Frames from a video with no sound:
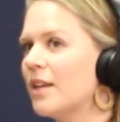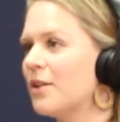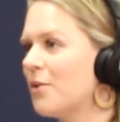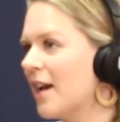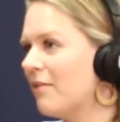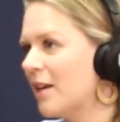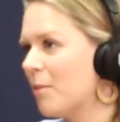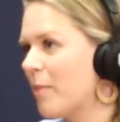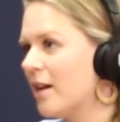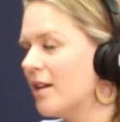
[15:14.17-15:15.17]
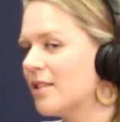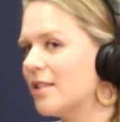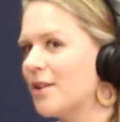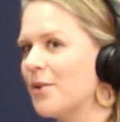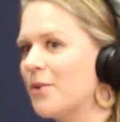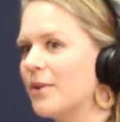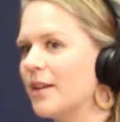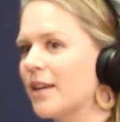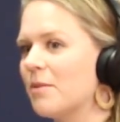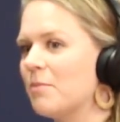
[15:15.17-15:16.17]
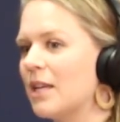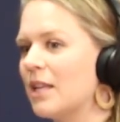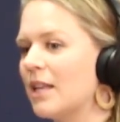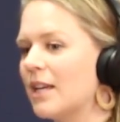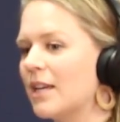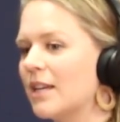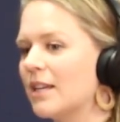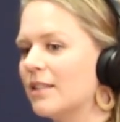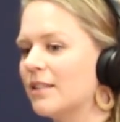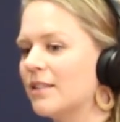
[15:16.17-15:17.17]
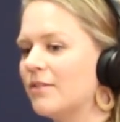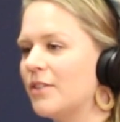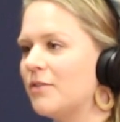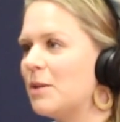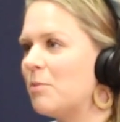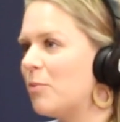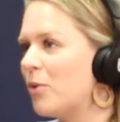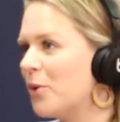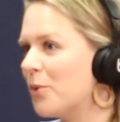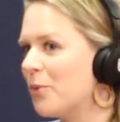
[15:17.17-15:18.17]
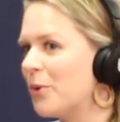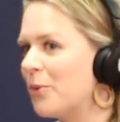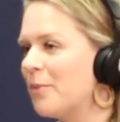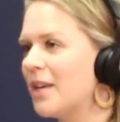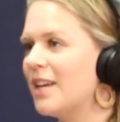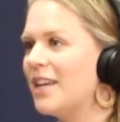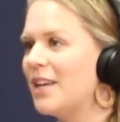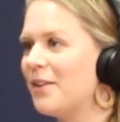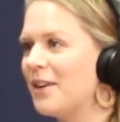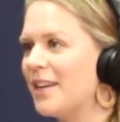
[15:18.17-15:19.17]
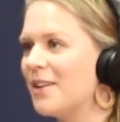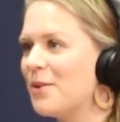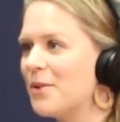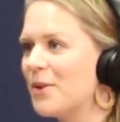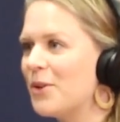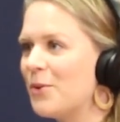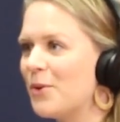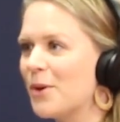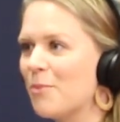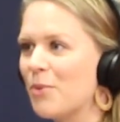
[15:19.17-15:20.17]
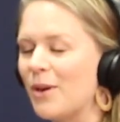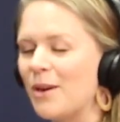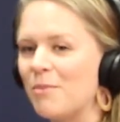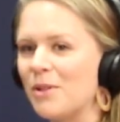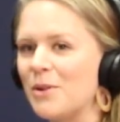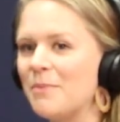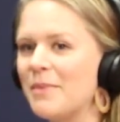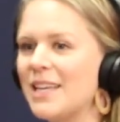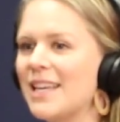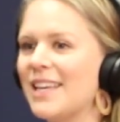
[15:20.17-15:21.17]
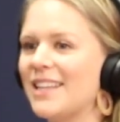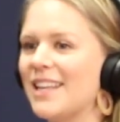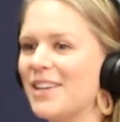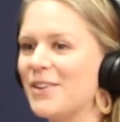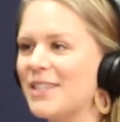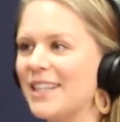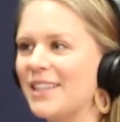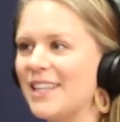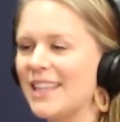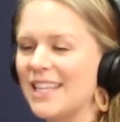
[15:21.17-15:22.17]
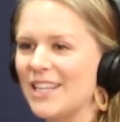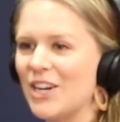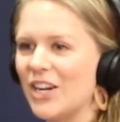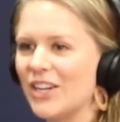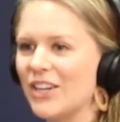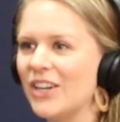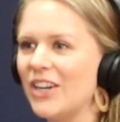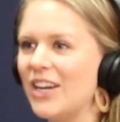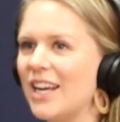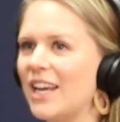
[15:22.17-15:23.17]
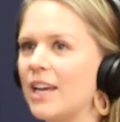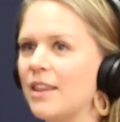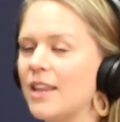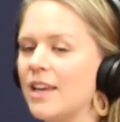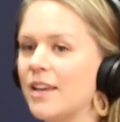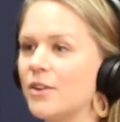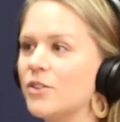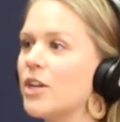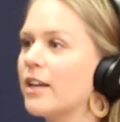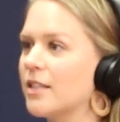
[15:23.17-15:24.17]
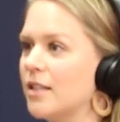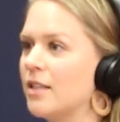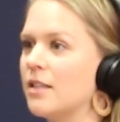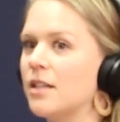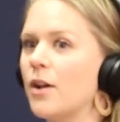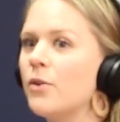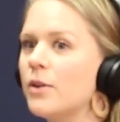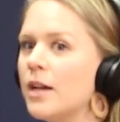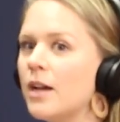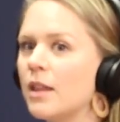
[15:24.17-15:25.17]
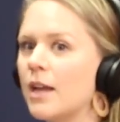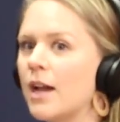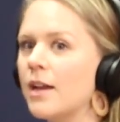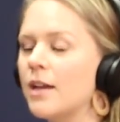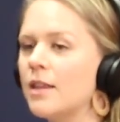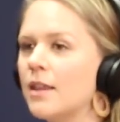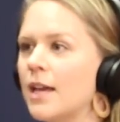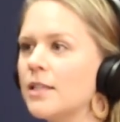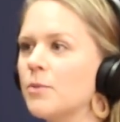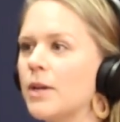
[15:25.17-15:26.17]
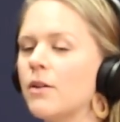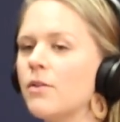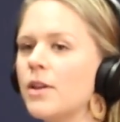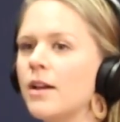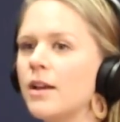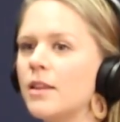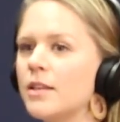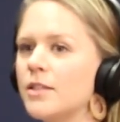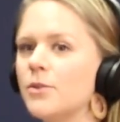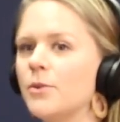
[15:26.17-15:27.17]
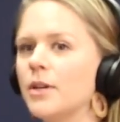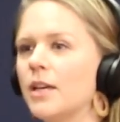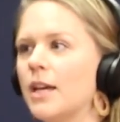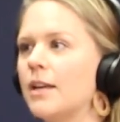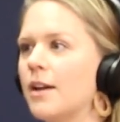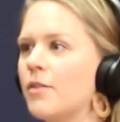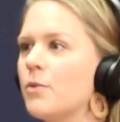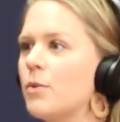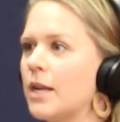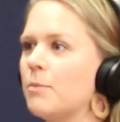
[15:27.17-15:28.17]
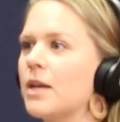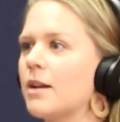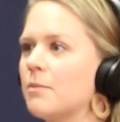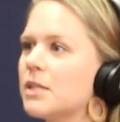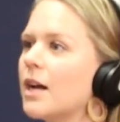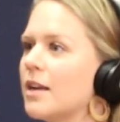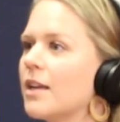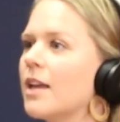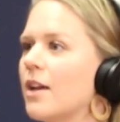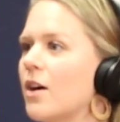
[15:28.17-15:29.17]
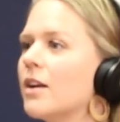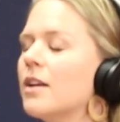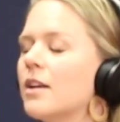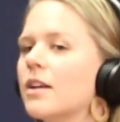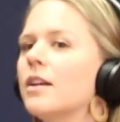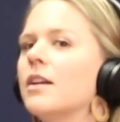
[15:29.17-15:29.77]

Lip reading: they don't have HIPAA, so it can be like 50 people in a room hearing your problem that you're telling the doctor, and they interject and they say, "Oh yeah, like I had that last week. Oh yeah, I had that too." And and it becomes kind of chaotic.